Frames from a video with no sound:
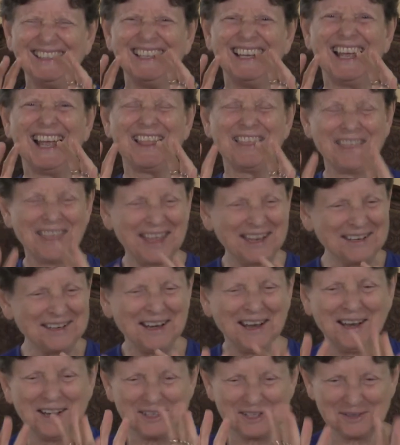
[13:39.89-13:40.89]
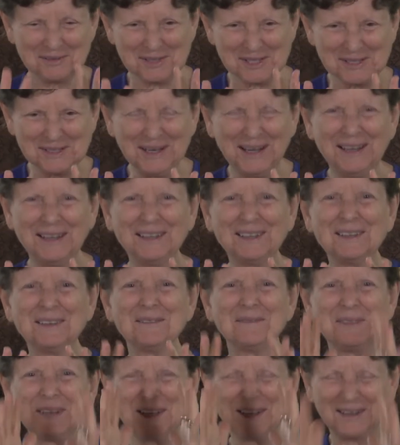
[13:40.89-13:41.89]
And then she was done
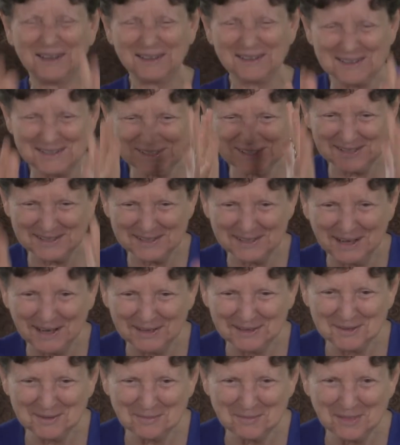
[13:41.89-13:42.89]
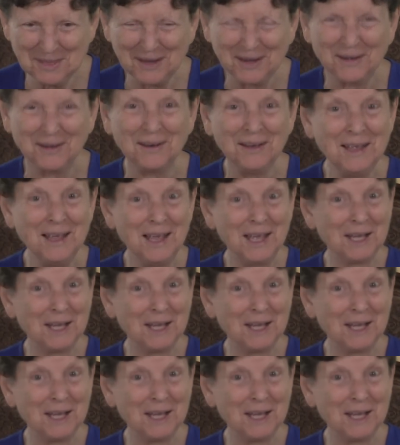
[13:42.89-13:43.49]
because she'd gotten them there.